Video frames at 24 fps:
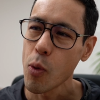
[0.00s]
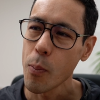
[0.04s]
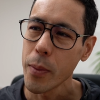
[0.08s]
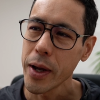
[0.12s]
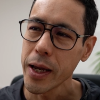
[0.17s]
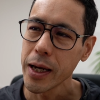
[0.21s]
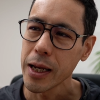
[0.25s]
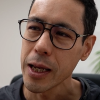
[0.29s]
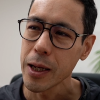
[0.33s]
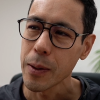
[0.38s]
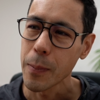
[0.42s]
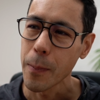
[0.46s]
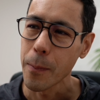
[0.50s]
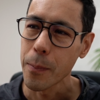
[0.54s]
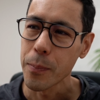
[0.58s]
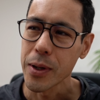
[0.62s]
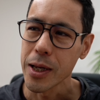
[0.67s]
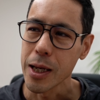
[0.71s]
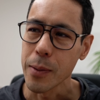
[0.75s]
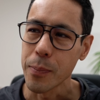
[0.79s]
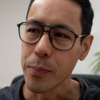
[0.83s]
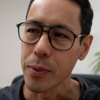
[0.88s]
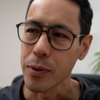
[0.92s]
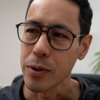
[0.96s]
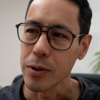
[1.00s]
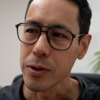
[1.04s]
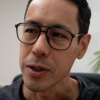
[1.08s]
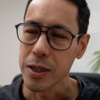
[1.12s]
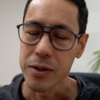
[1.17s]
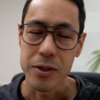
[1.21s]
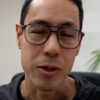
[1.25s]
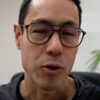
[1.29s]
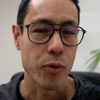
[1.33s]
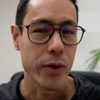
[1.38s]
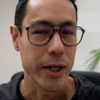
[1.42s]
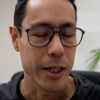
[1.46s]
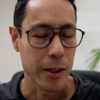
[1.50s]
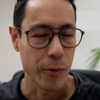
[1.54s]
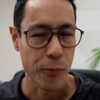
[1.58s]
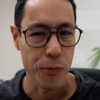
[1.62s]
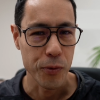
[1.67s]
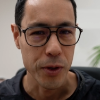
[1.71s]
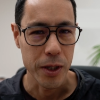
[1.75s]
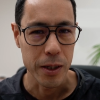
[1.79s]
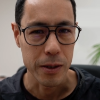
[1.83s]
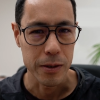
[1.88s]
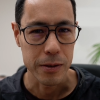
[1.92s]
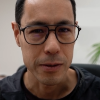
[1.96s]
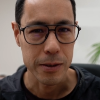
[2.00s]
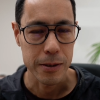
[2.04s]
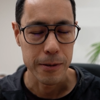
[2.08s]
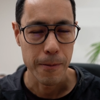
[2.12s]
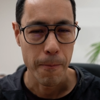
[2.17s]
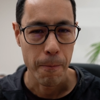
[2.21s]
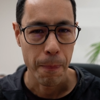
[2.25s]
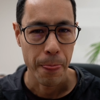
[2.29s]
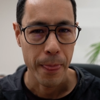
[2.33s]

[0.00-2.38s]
many people in the creative field